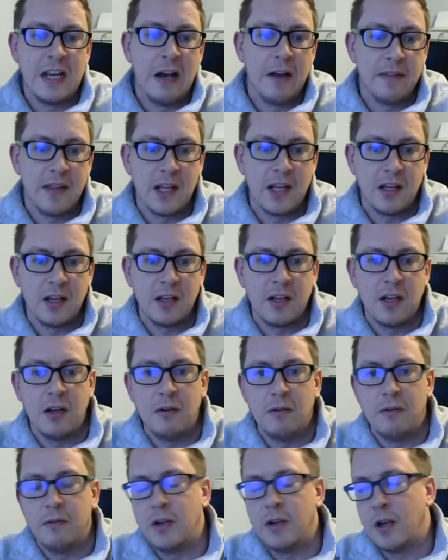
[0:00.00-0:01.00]
I think
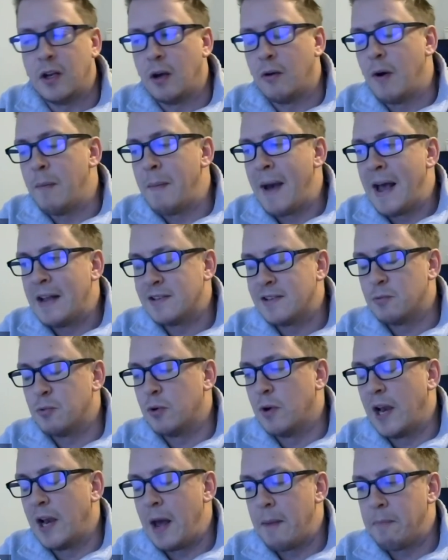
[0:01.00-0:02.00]
you know, Amanda will
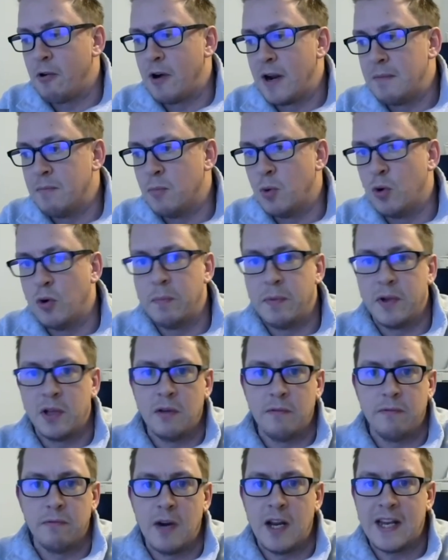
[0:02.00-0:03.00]
elaborate more, but
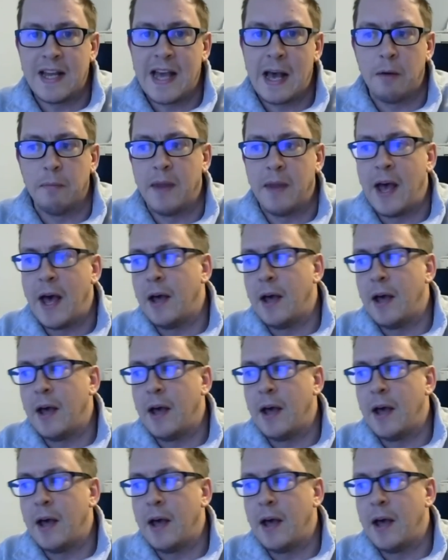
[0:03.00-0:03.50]
you've really helped